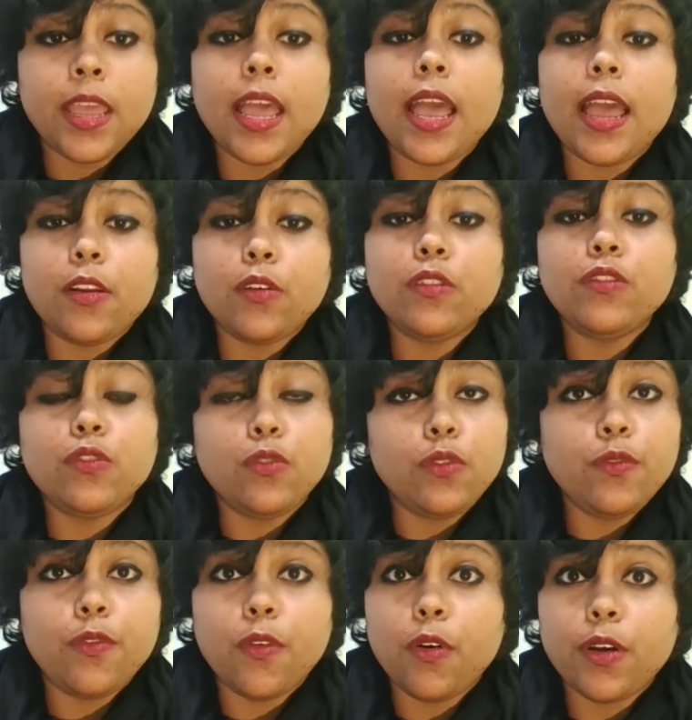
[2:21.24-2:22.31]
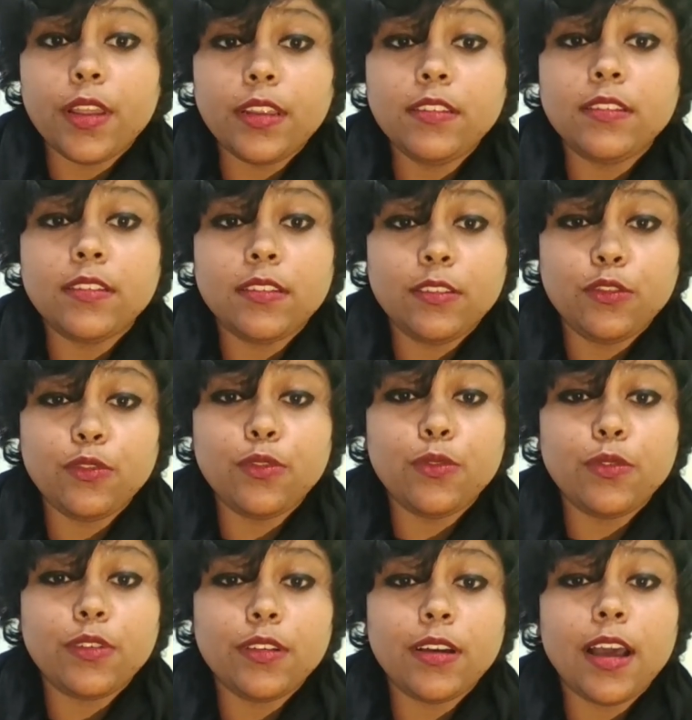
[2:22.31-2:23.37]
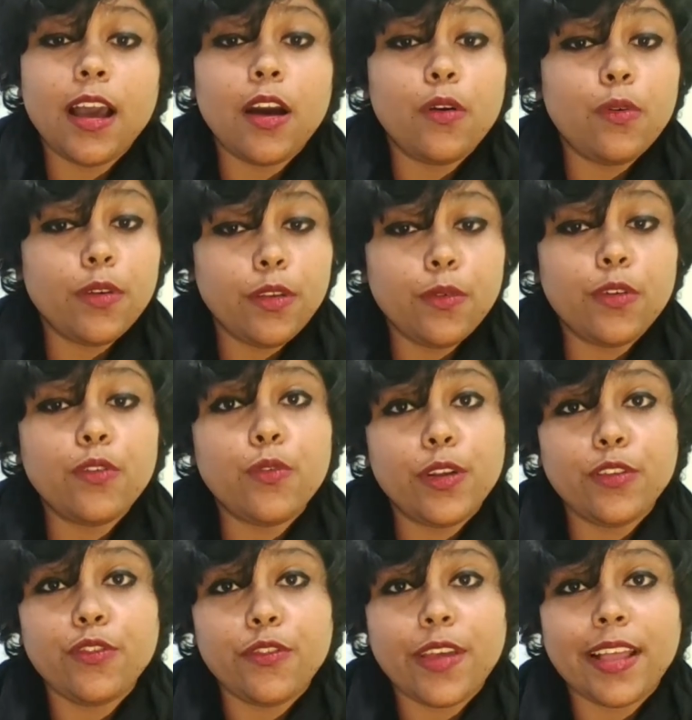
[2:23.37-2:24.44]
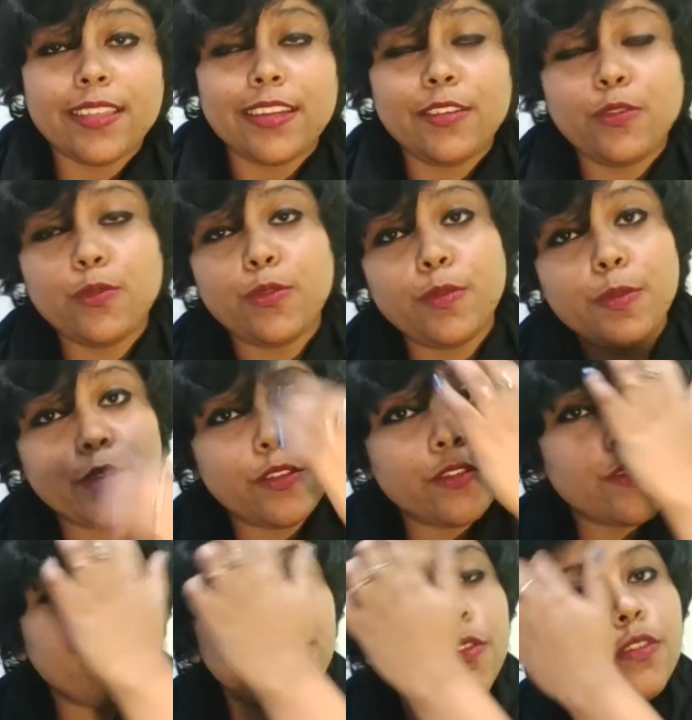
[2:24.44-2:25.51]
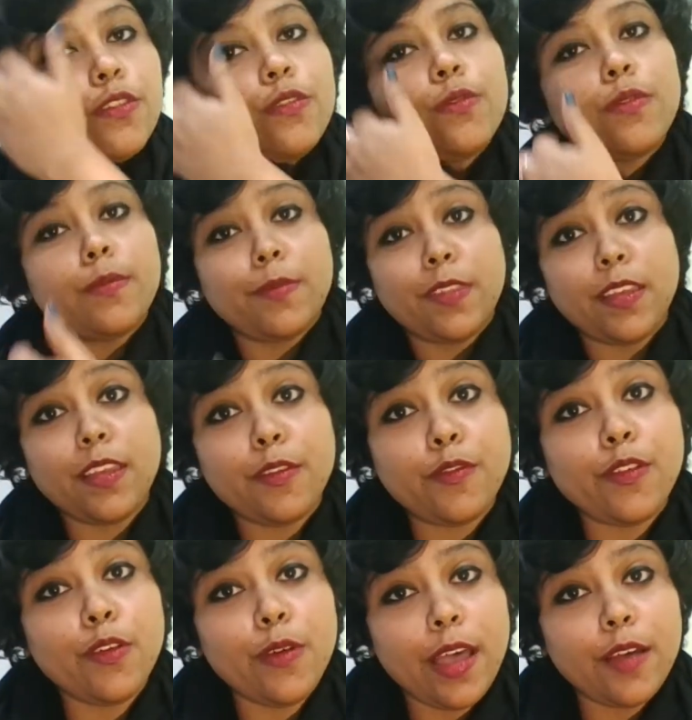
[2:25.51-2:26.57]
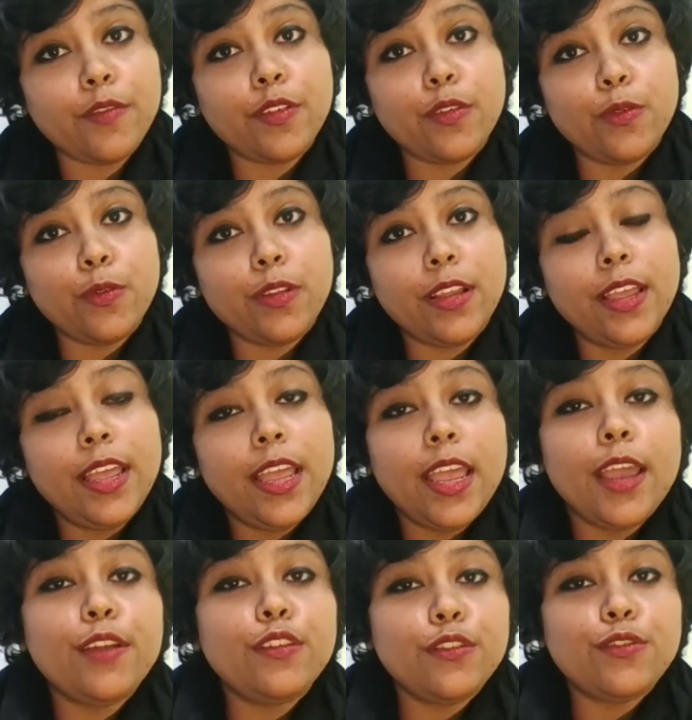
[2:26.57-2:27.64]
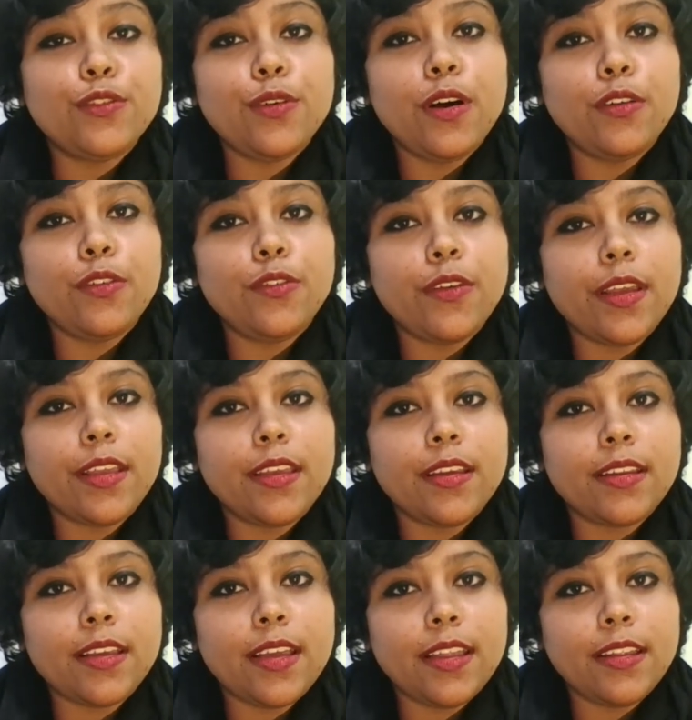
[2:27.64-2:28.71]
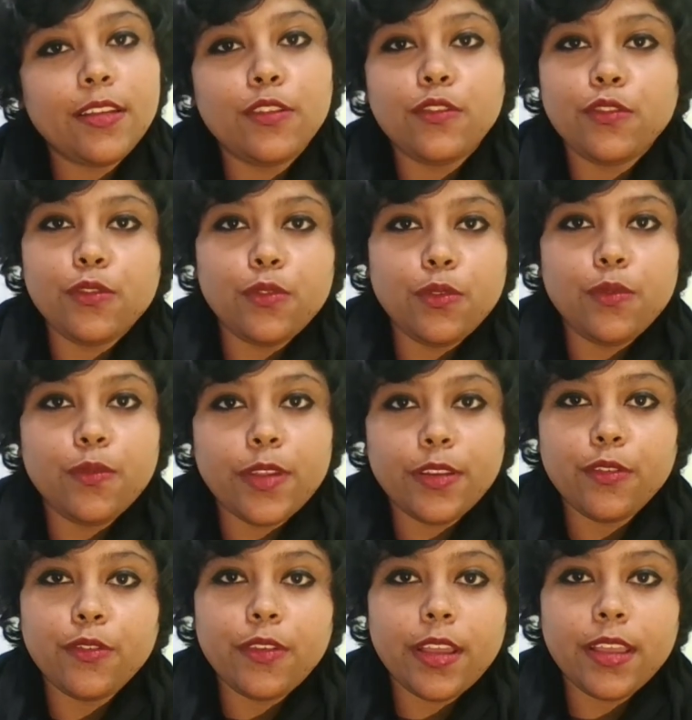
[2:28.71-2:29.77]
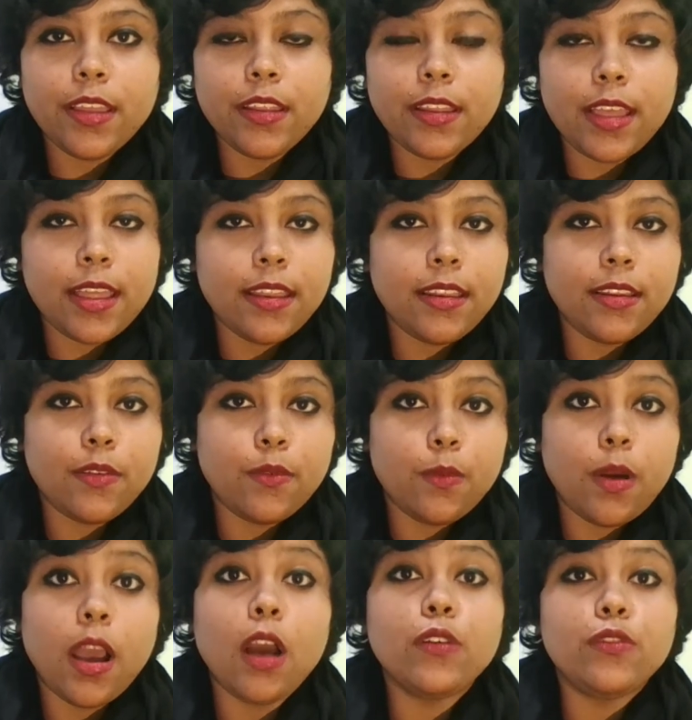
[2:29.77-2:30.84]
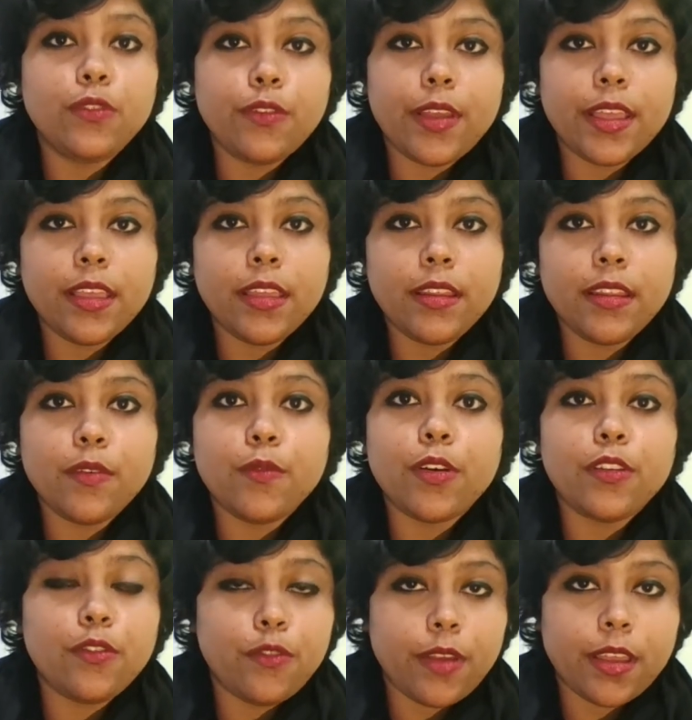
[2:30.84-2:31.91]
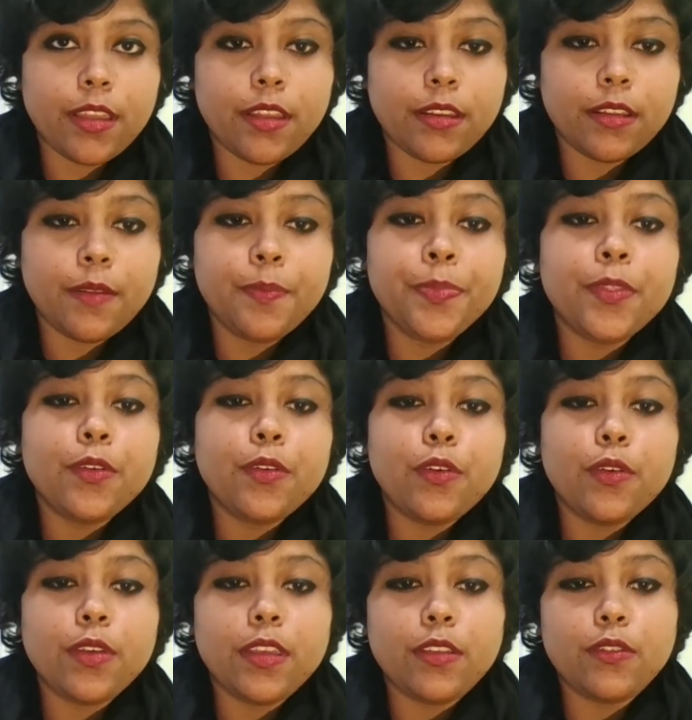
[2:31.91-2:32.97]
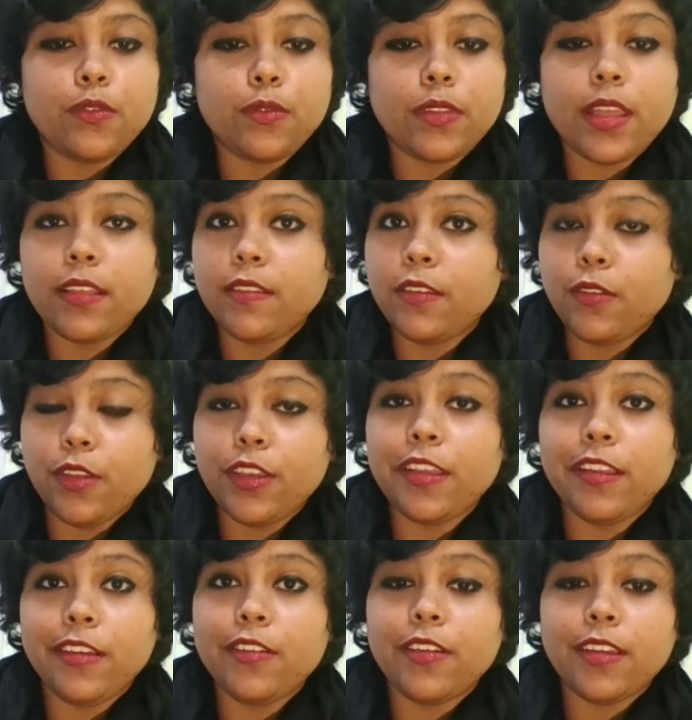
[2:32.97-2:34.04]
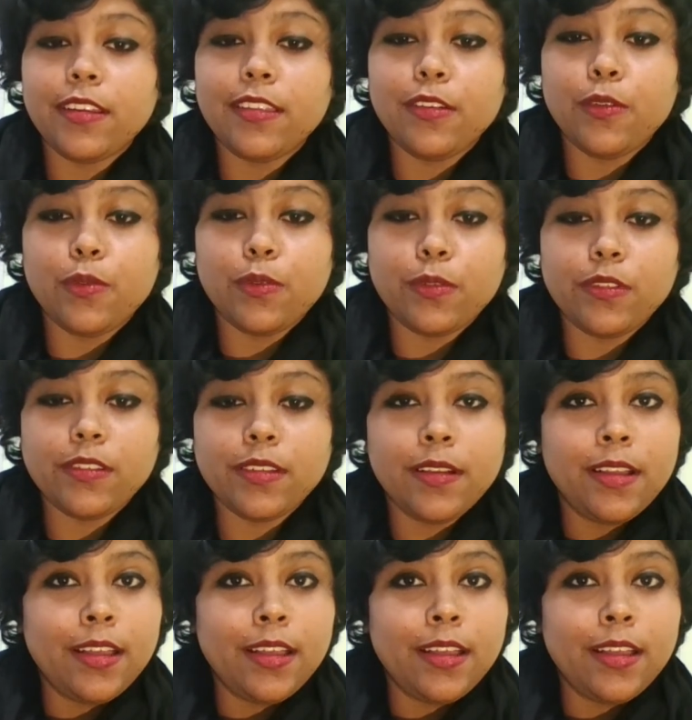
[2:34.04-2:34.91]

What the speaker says: And also don't forget to note how you are going to track that goal, because of course if you have a goal, you need to know how to track it, and you need to know when to track it and how to track it and what to track it. Okay, so that's how you can create the goals,